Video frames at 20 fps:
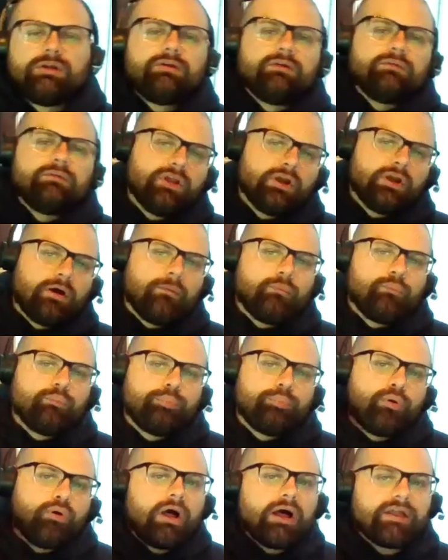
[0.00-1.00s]
you know,
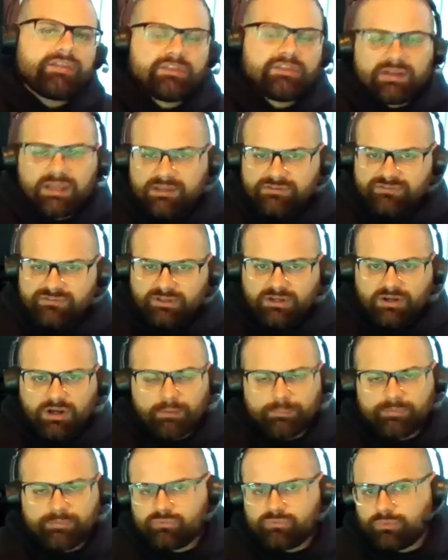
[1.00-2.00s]
pull out the nasty
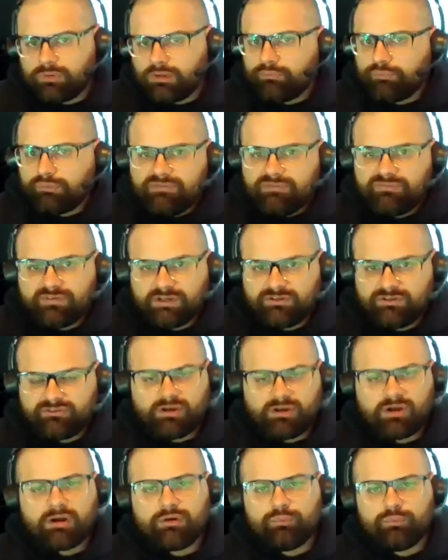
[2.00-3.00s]
carpets. We're going to refinish
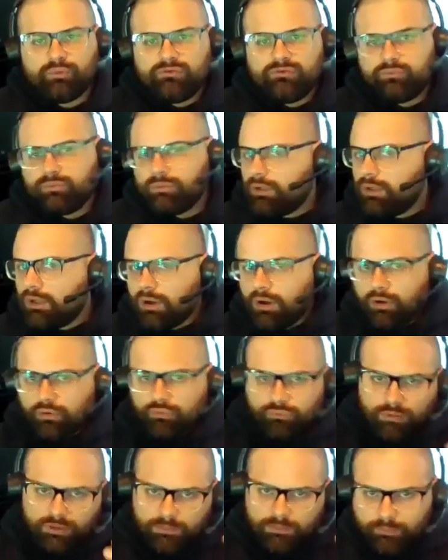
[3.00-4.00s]
the hardwoods. We're going to go
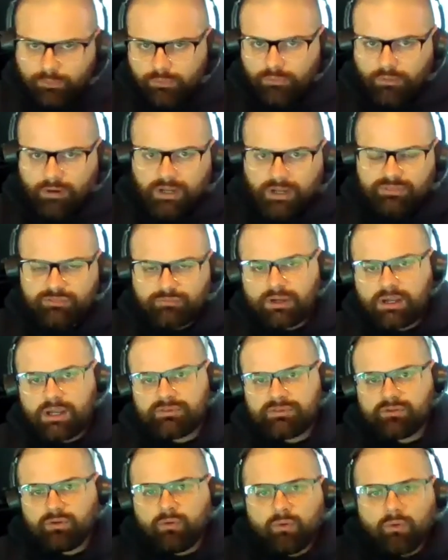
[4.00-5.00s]
agreeable gray
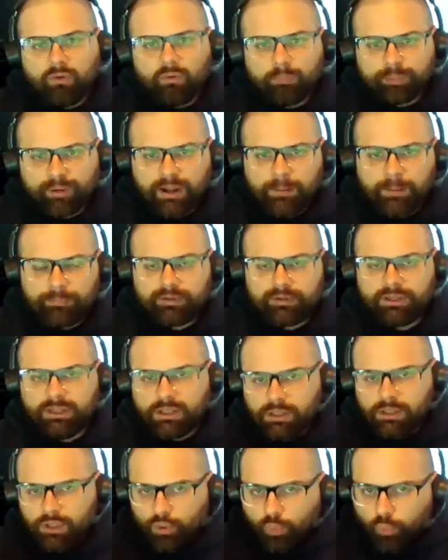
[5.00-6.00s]
throughout the whole property.
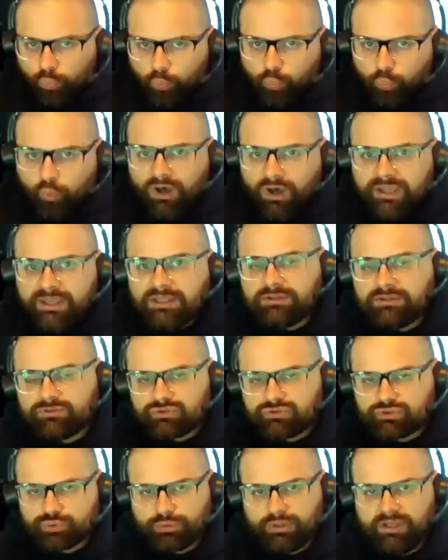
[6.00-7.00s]
White
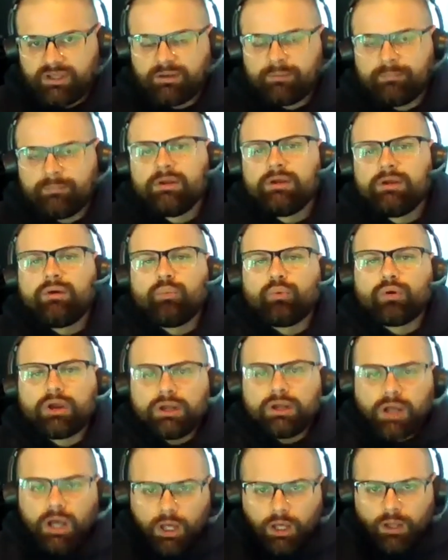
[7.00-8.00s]
trim. We're
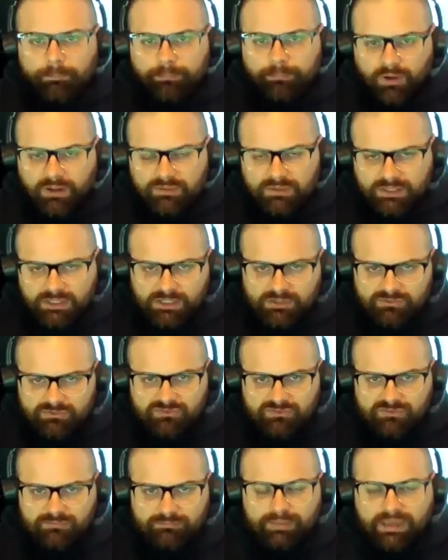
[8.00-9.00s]
going to upgrade the
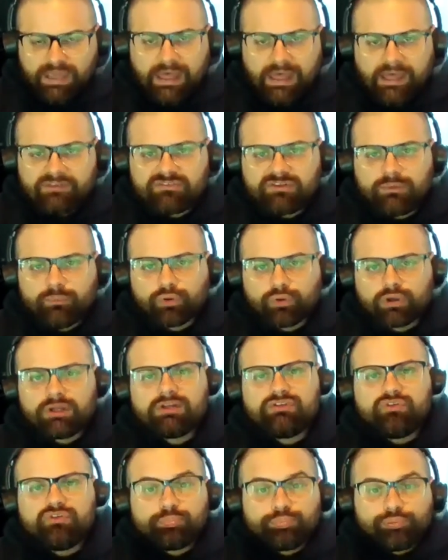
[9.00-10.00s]
kitchens and baths, and we're going
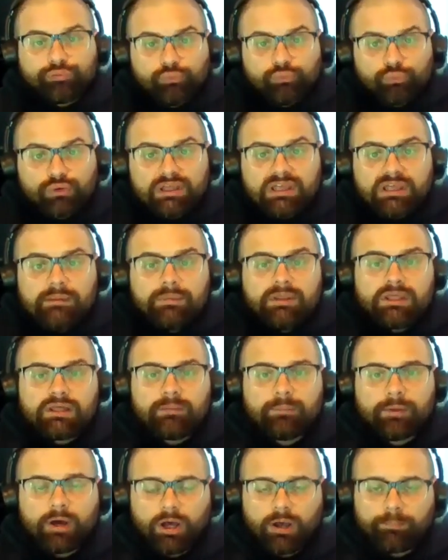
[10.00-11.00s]
to do
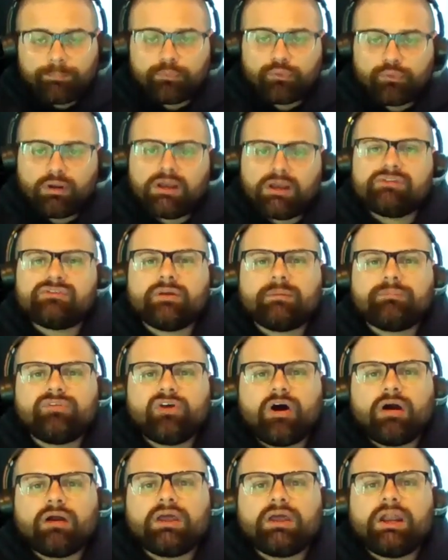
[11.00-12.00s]
premium upgrades. I'm
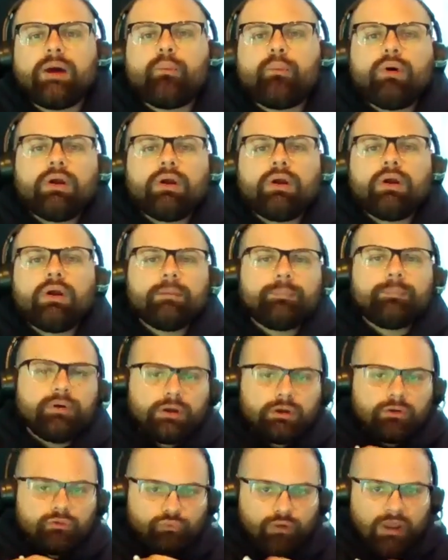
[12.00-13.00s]
talking, I want to
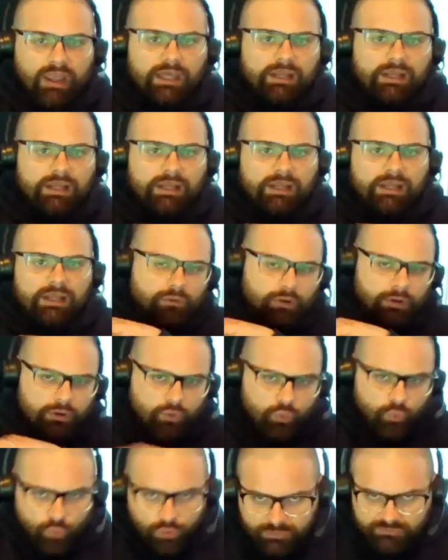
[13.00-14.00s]
put granite or
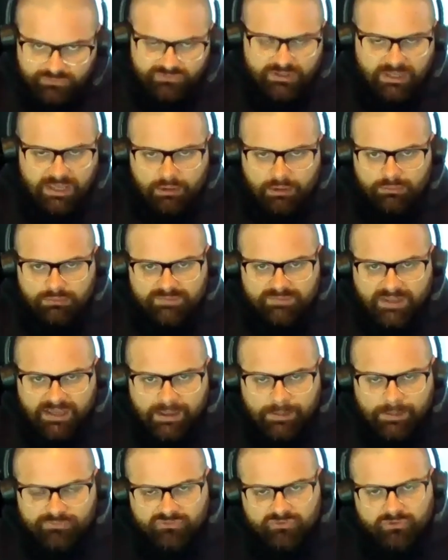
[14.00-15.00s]
quartz
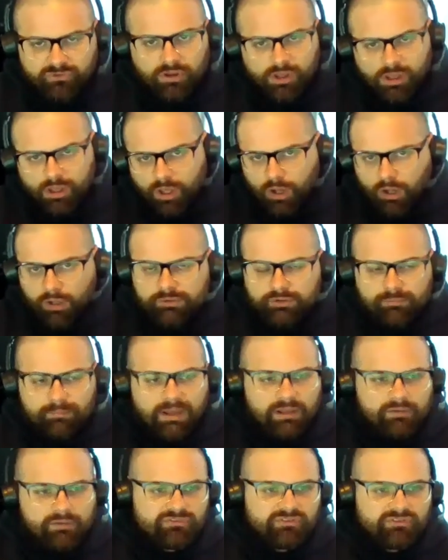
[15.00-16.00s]
countertops,
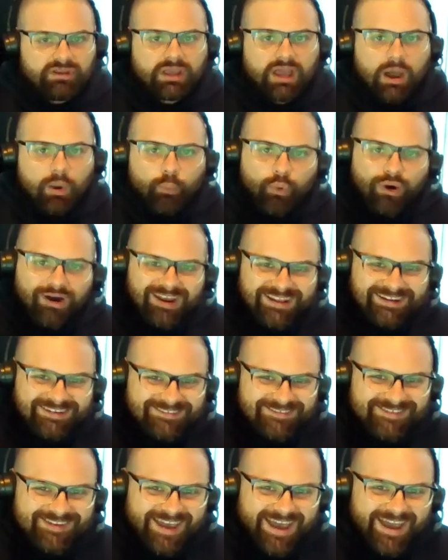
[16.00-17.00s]
undermount sink. I want to
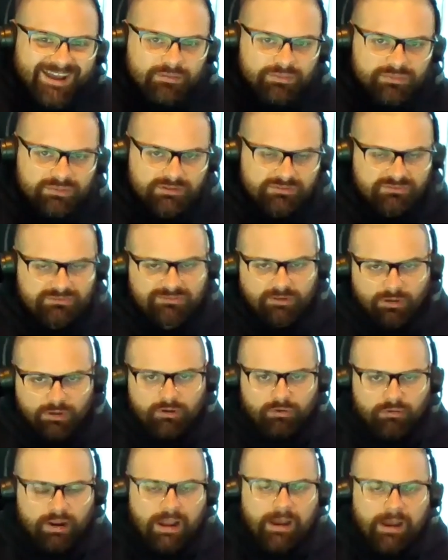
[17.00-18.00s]
deck this
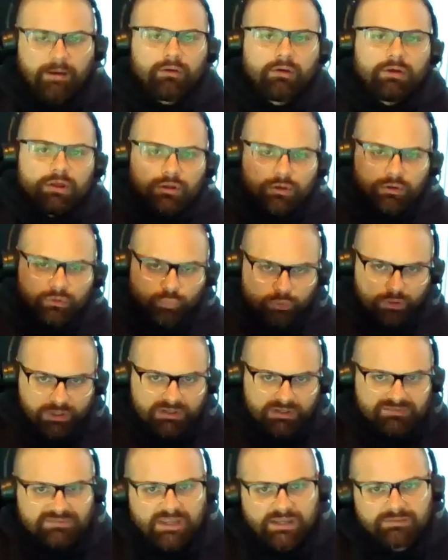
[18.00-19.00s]
sucker out. We're
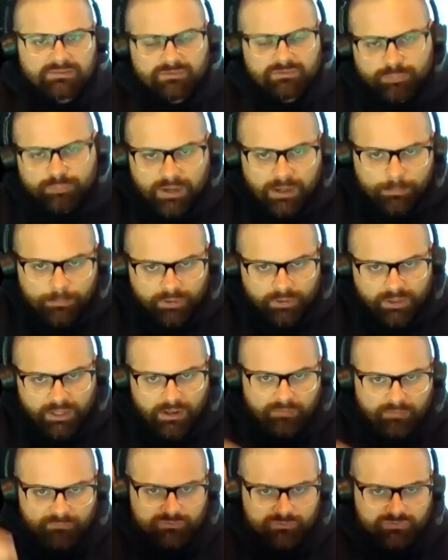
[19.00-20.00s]
going to deck this property
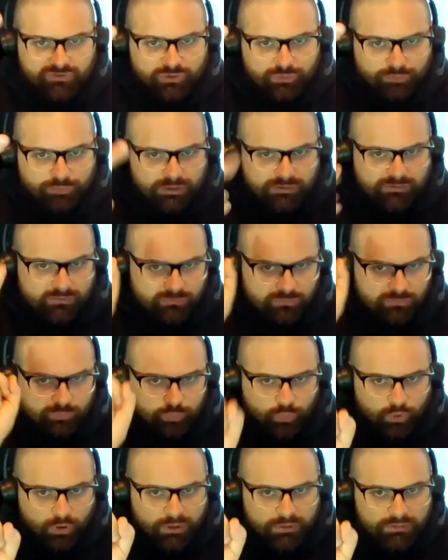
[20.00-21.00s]
out for two reasons.
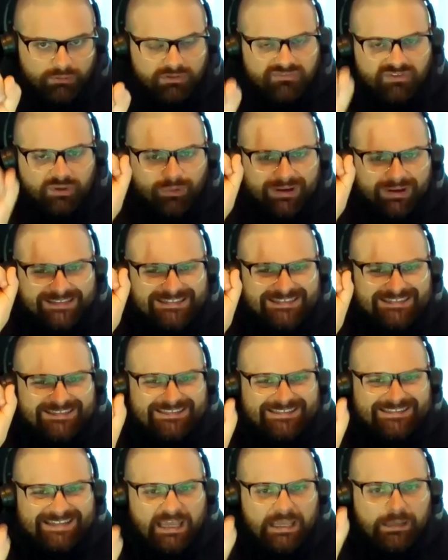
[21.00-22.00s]
One, because I want
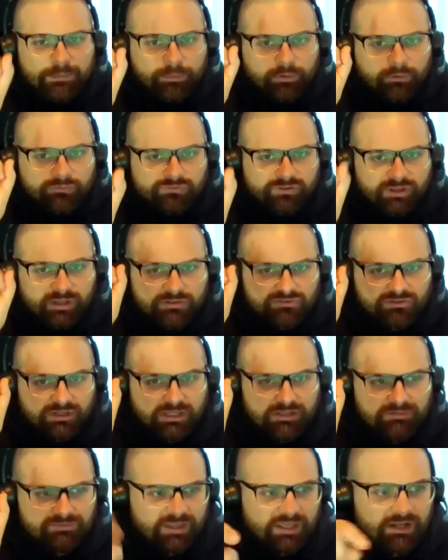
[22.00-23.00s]
stable Section
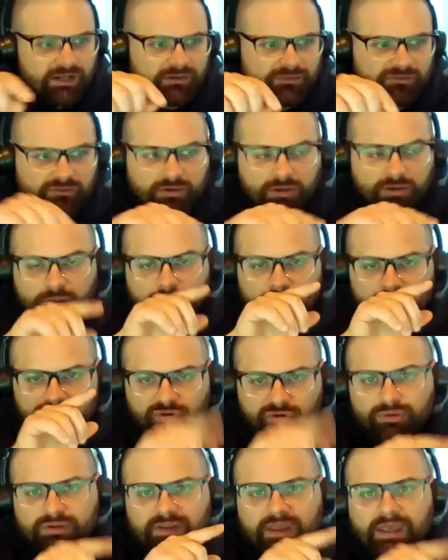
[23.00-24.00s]
eight tenants.
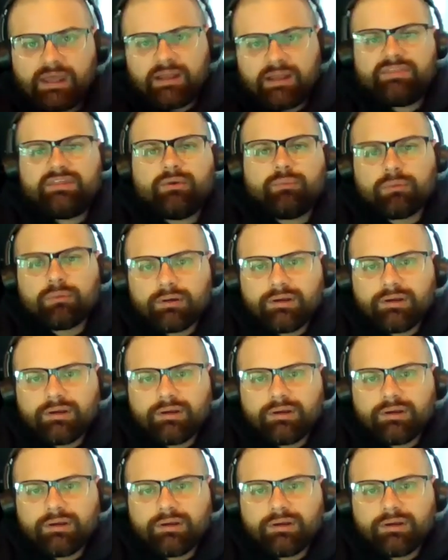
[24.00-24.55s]
Doing that, I think we're going